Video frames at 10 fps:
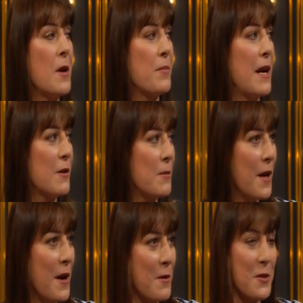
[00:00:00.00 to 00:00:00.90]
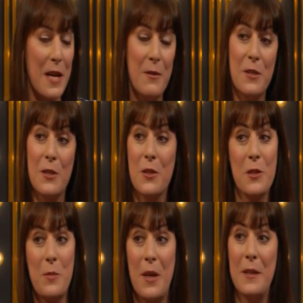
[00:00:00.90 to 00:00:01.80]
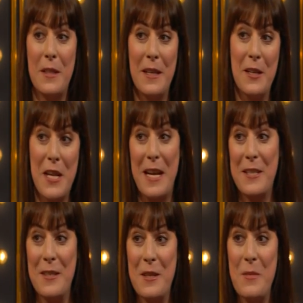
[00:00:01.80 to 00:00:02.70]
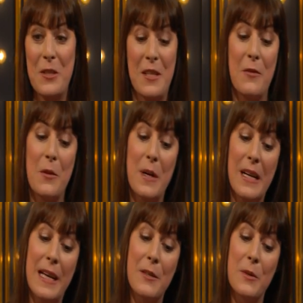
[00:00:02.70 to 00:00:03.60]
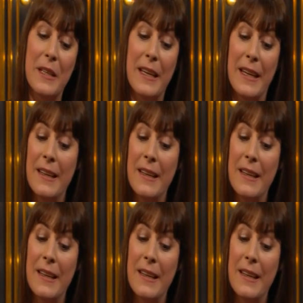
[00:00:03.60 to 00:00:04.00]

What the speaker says: proud of my Irish heritage, despite the English accent. I must say, I've got my Claddagh ring here.